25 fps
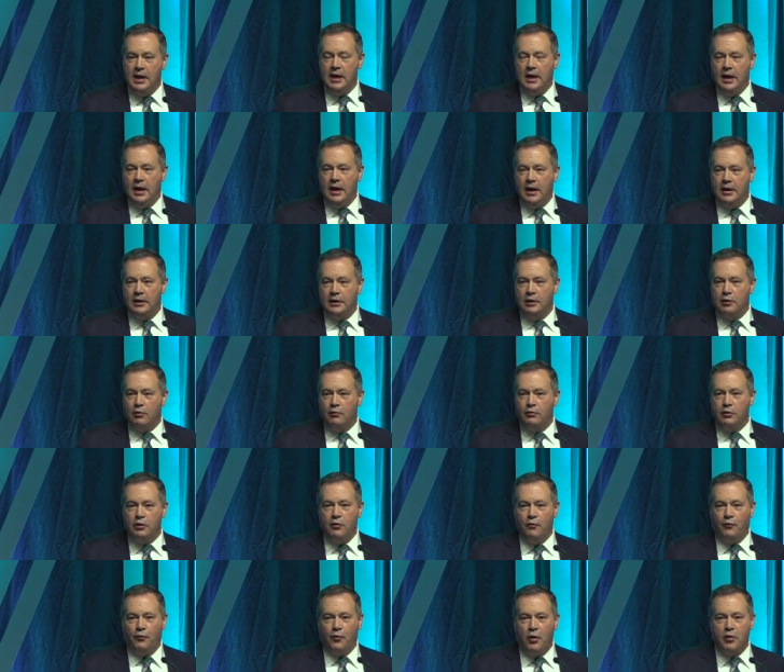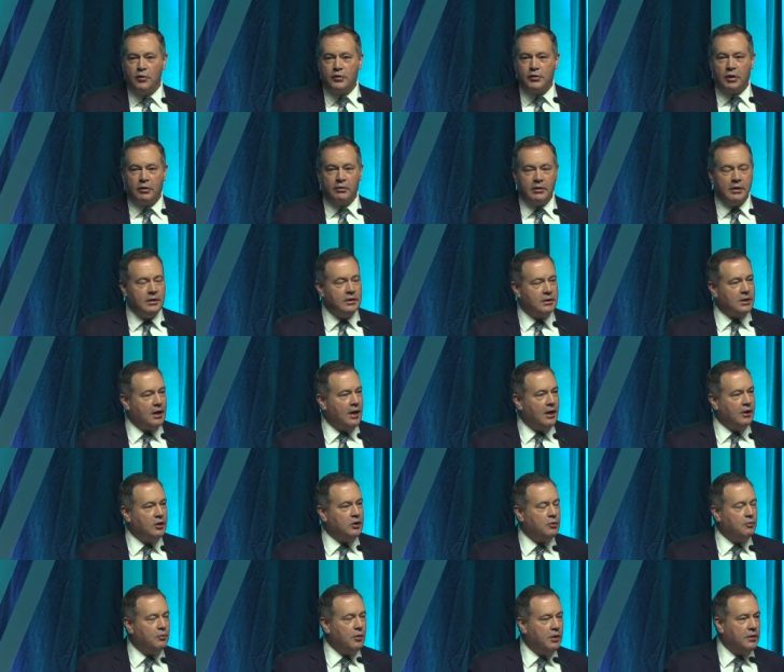Uh, you, you, folks are in
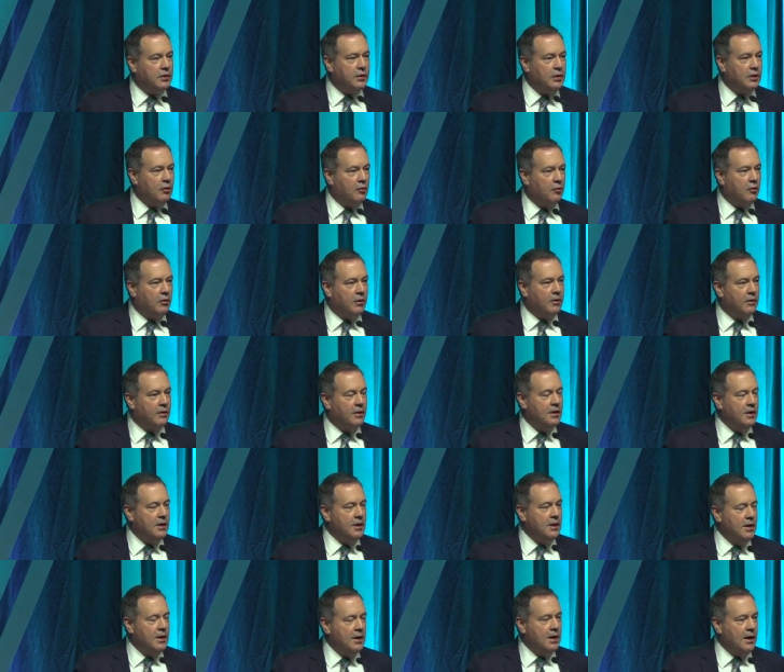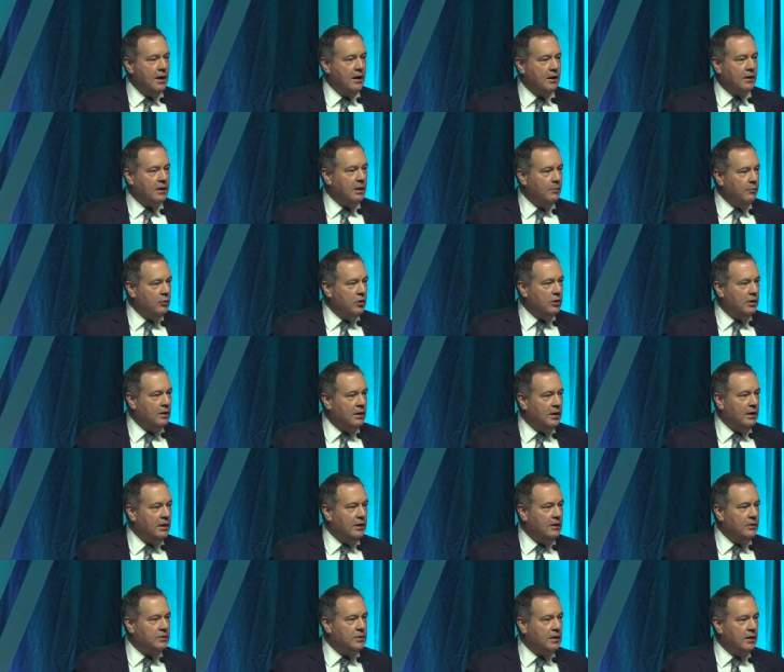touch with your uh,
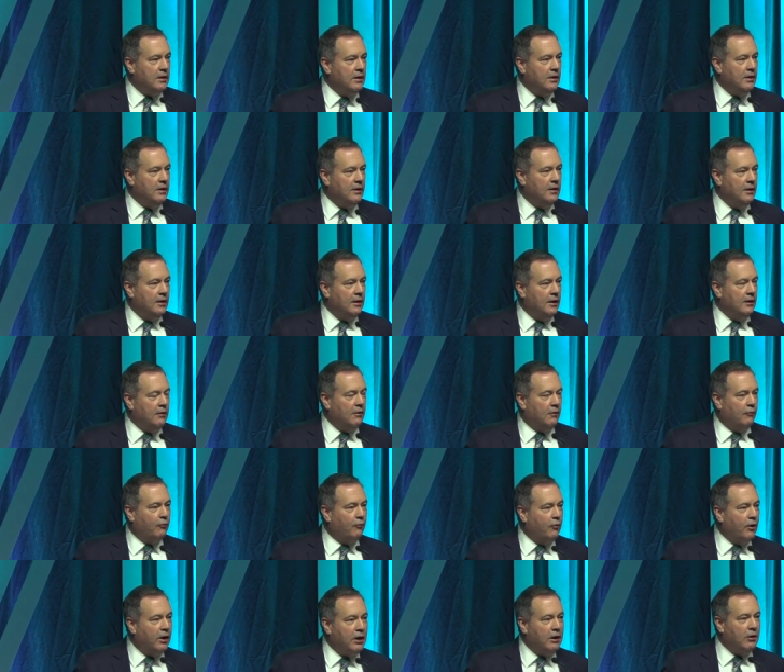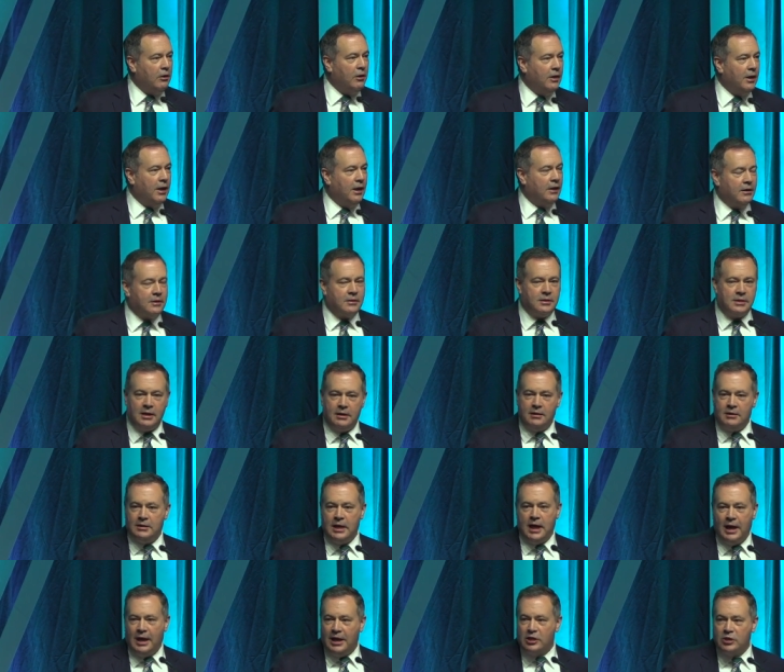communities in a real and
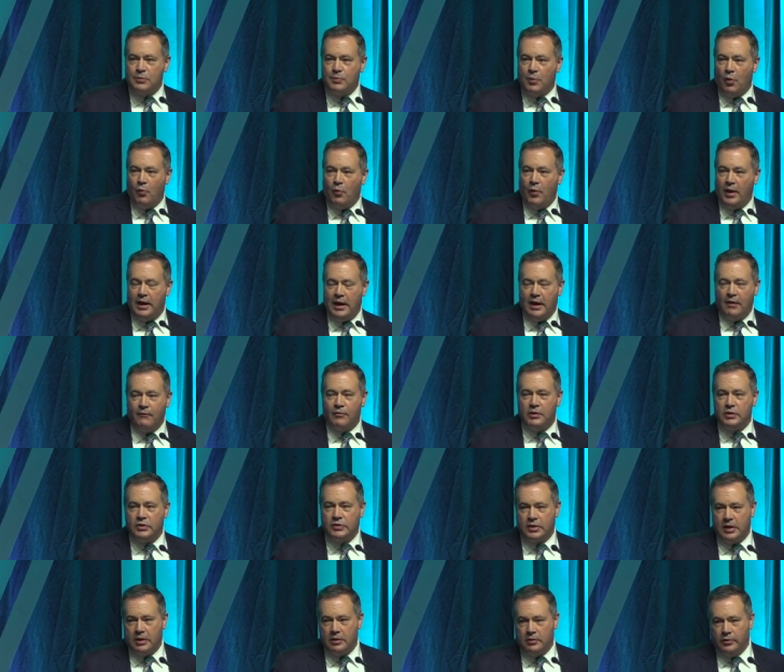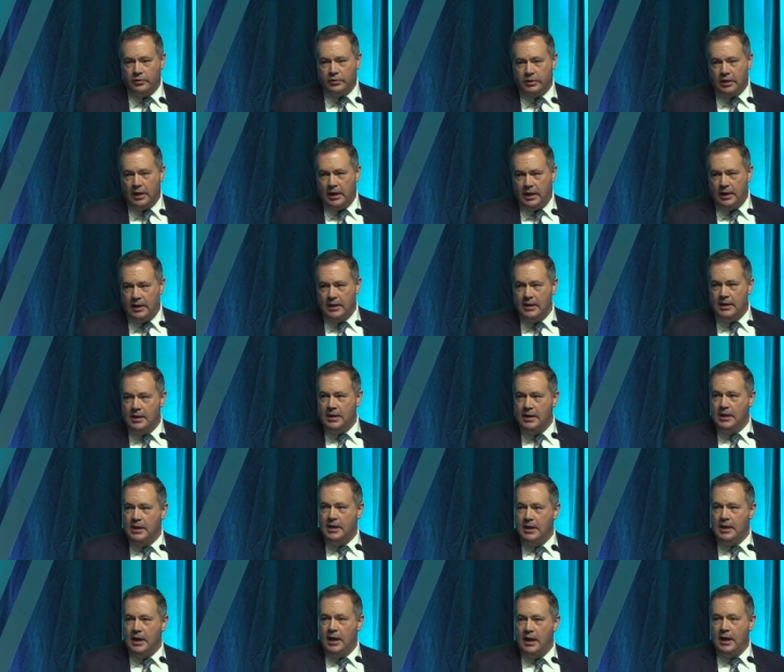tangible way every single day.
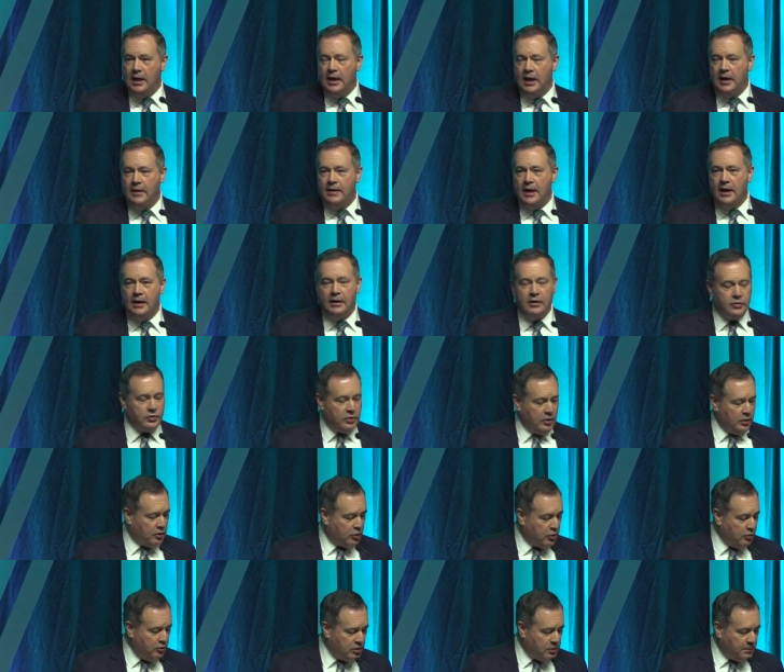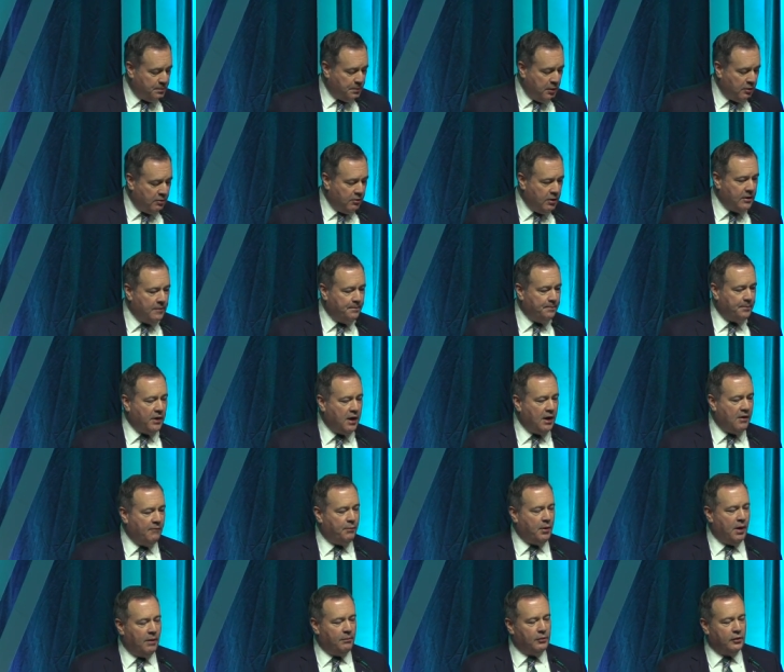Uh, and that is the true spirit
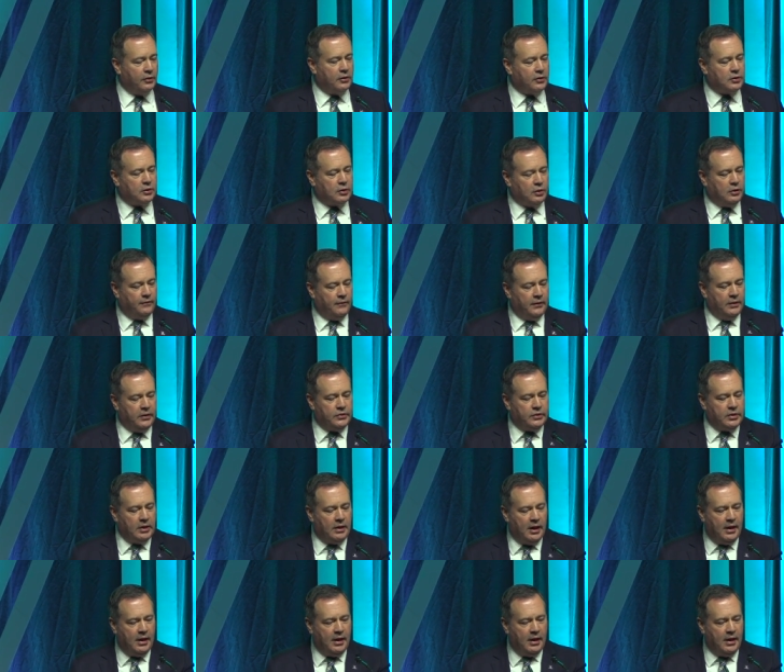of public service.